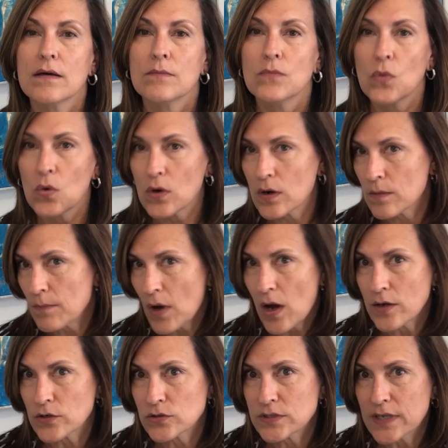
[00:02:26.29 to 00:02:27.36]
more
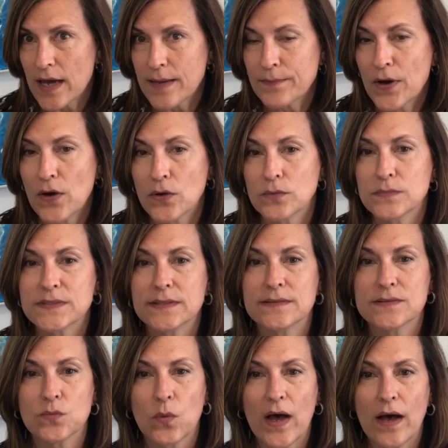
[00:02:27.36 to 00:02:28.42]
modern type homes
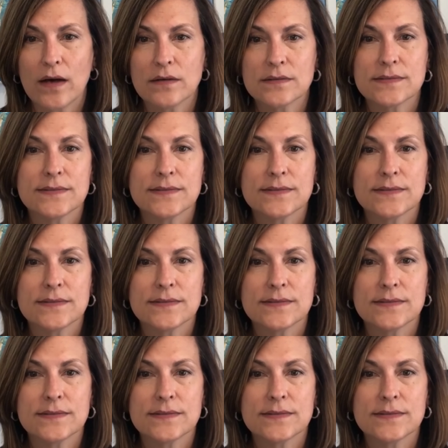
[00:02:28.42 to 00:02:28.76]
as well.